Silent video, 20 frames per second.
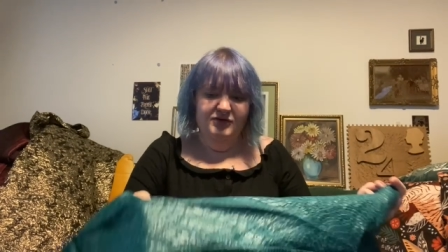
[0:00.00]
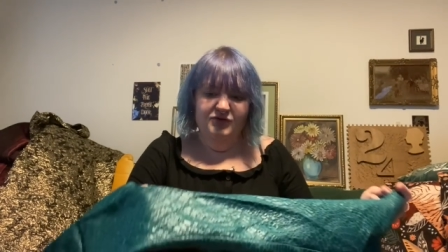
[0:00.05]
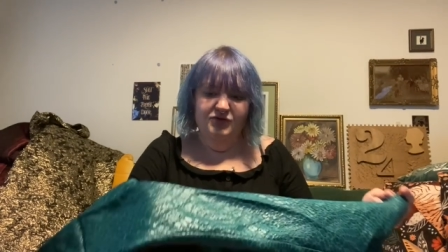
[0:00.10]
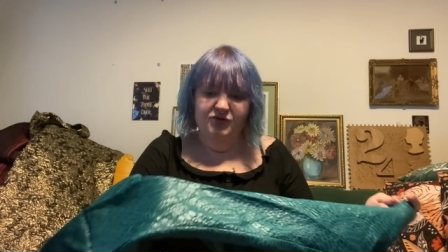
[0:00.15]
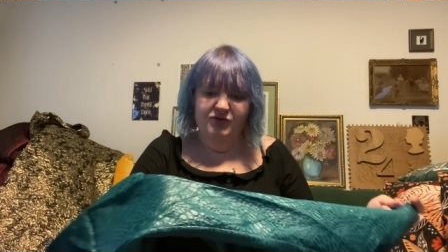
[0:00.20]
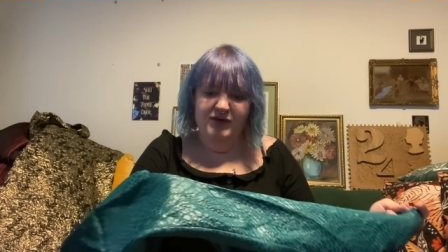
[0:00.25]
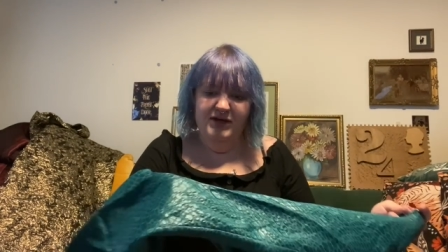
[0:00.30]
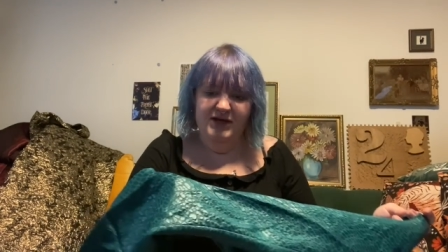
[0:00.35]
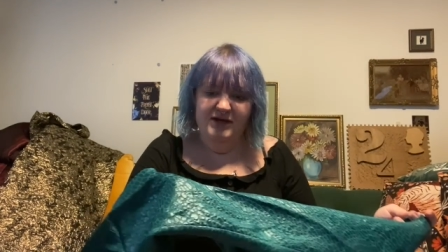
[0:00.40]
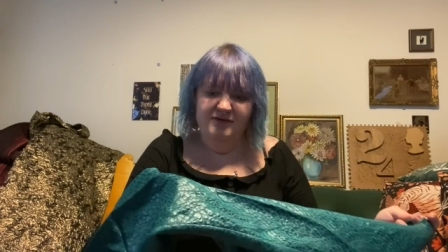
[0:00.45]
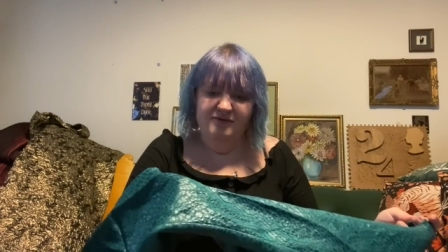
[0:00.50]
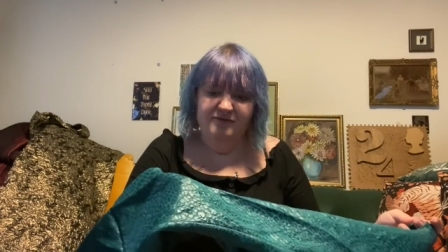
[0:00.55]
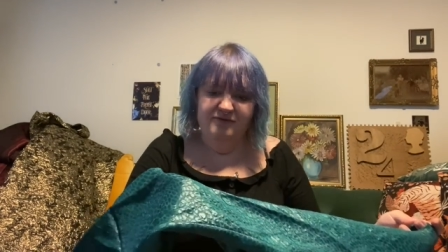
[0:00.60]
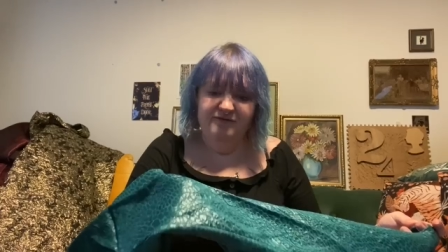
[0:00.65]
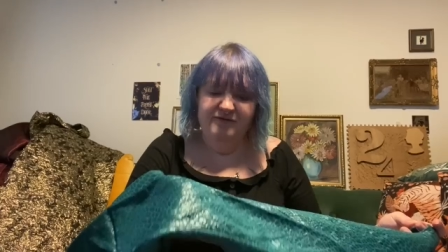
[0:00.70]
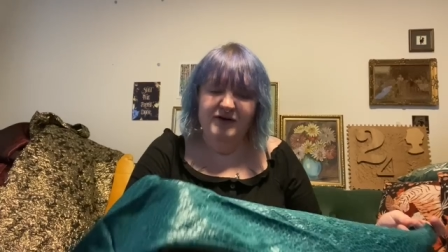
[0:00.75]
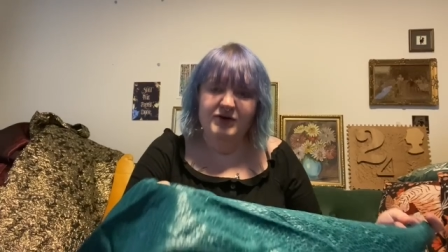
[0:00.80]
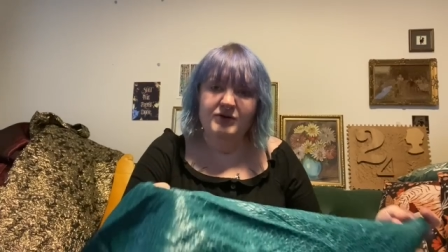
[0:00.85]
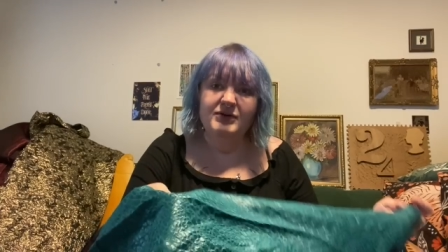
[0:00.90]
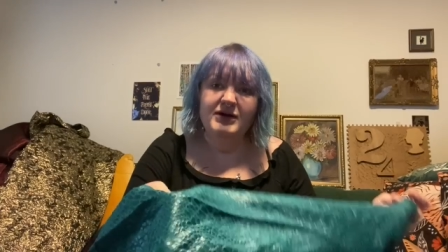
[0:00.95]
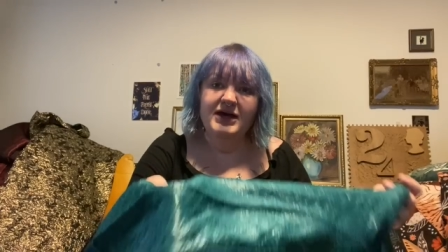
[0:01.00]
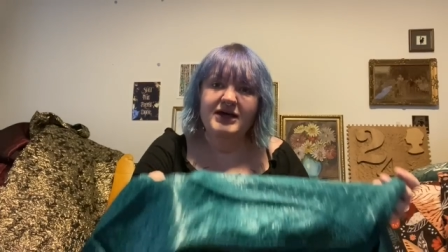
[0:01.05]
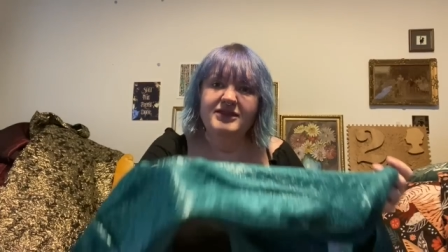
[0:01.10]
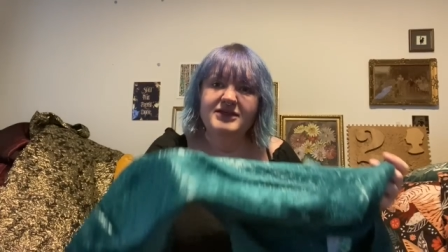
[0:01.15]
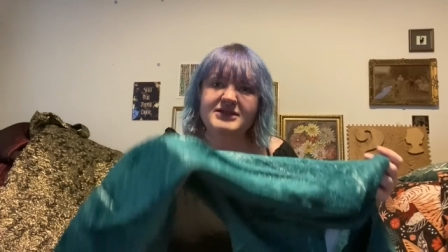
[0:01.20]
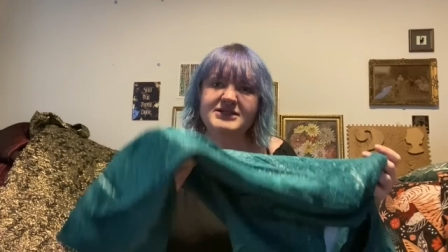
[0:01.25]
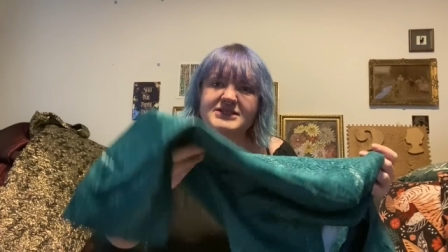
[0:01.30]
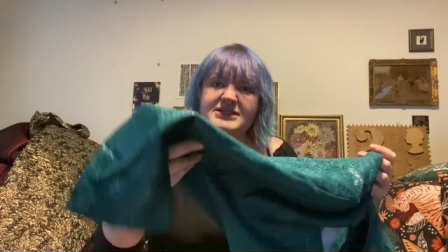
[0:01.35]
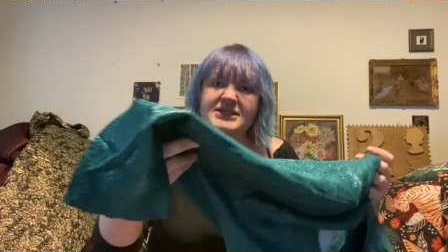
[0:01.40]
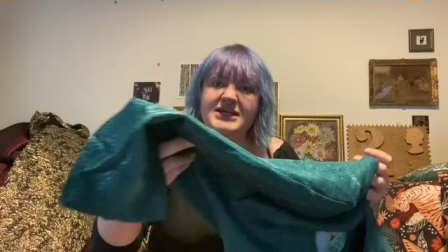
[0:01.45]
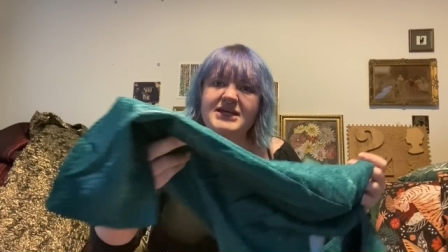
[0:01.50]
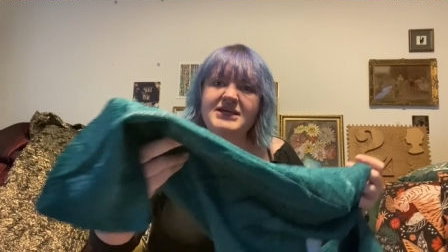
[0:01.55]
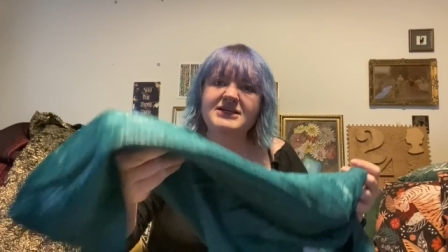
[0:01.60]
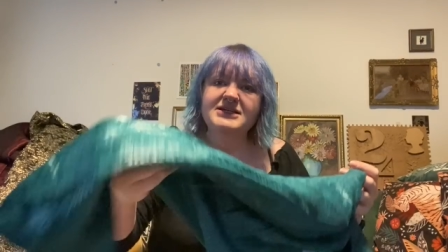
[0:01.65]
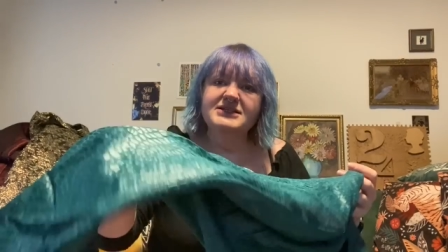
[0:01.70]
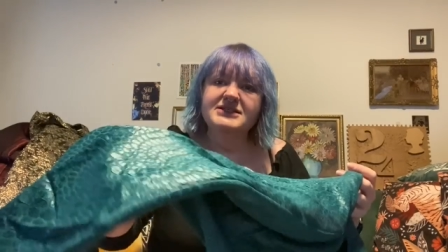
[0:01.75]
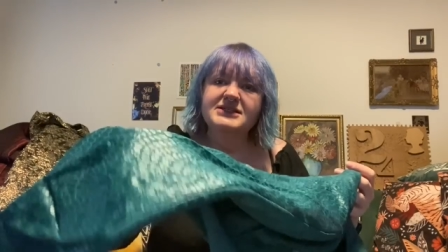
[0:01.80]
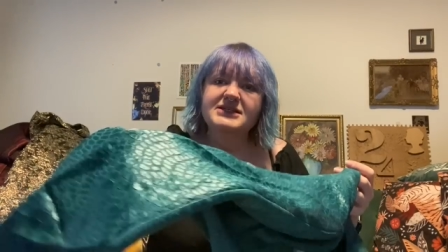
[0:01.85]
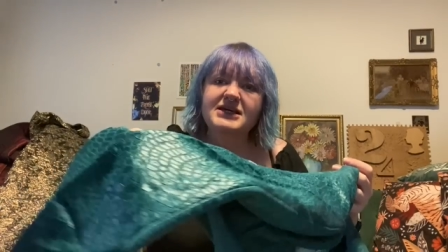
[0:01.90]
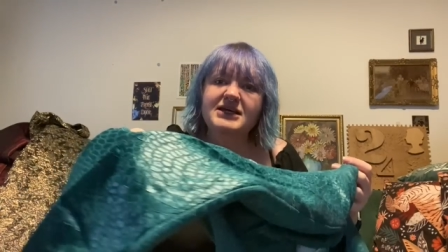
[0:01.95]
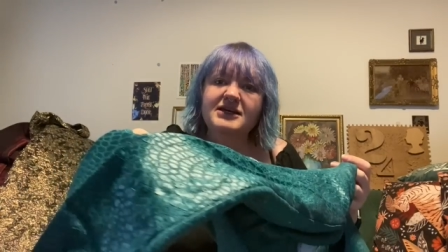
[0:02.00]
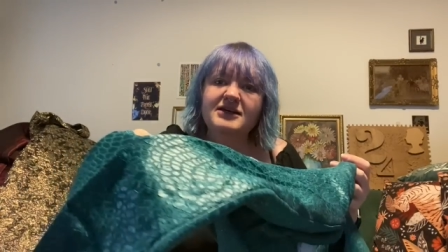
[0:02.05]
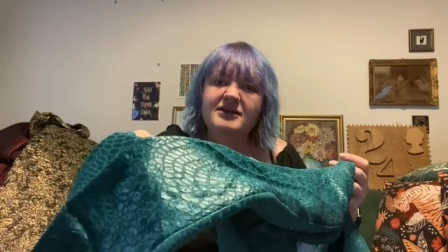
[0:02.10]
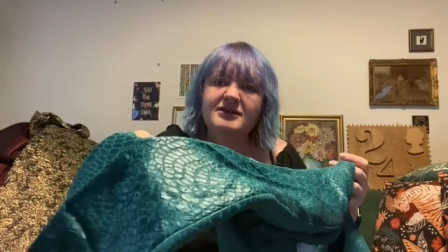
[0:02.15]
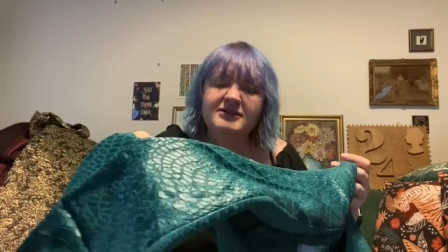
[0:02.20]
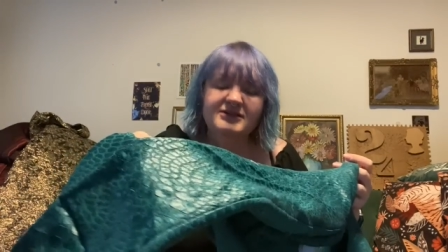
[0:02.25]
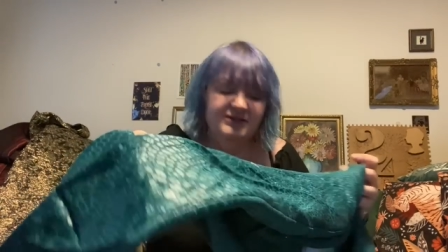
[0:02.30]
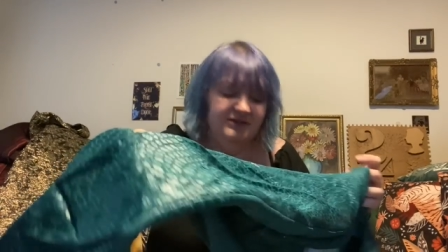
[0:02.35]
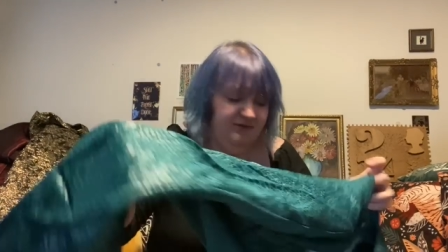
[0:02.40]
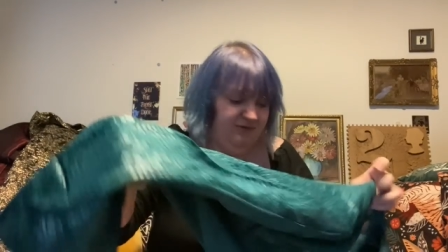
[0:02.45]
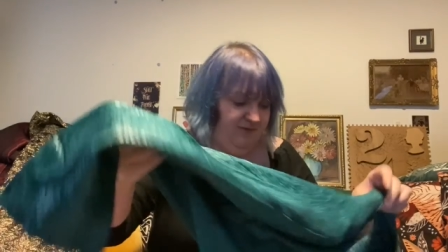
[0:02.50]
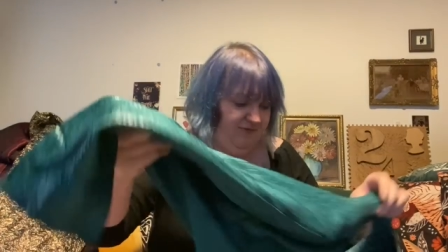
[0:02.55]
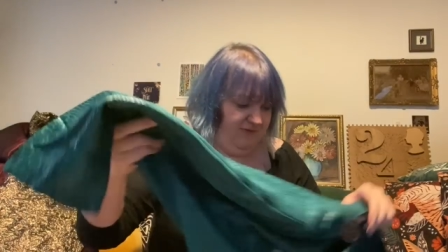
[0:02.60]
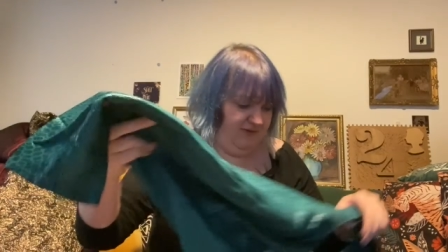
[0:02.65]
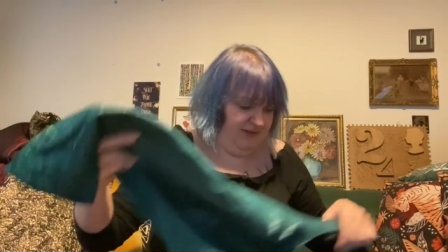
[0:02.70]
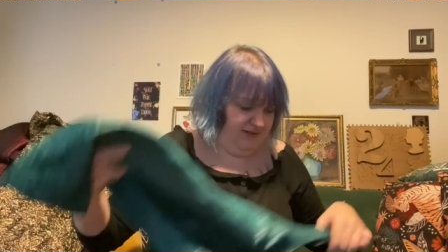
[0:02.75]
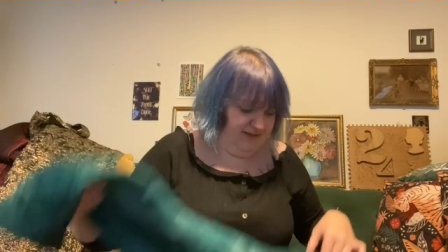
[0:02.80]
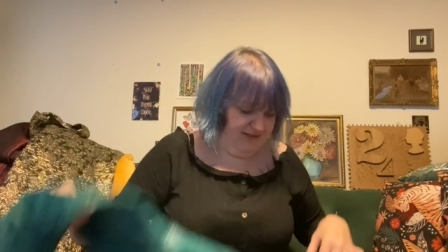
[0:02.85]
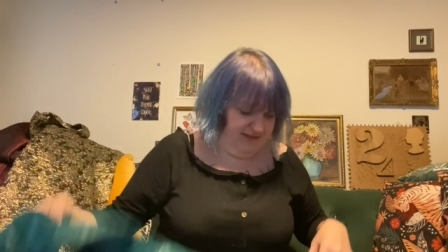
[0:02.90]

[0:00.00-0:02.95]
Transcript: green faux leather snakeskin. Don't know if you can